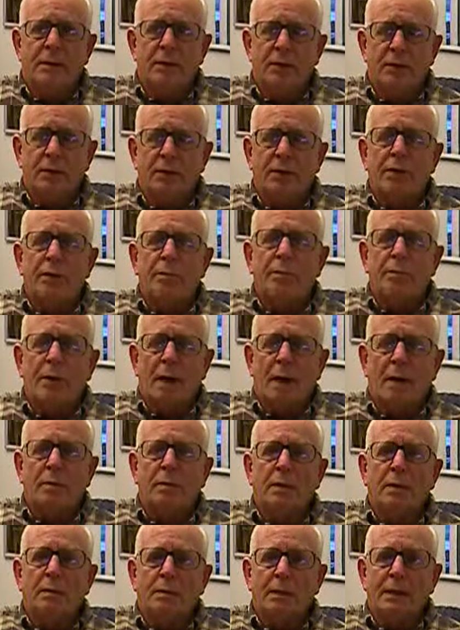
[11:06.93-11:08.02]
And you can
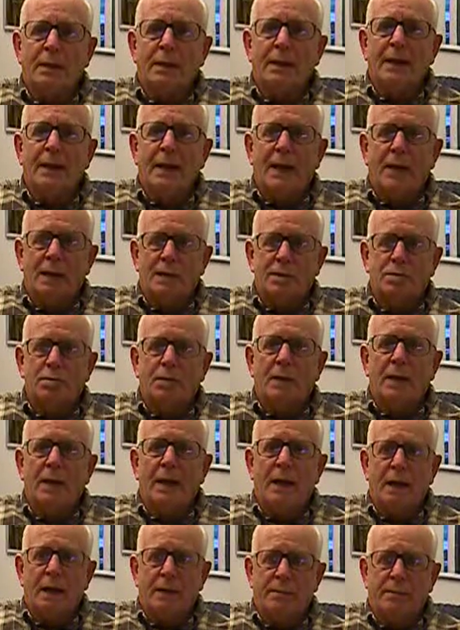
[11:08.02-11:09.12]
probably guess
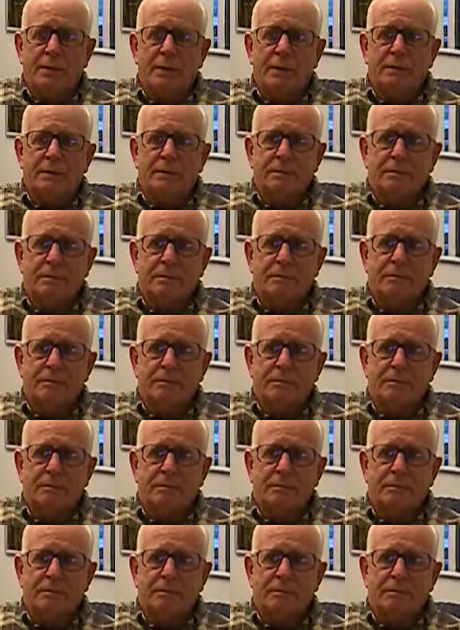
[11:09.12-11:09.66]
what happened.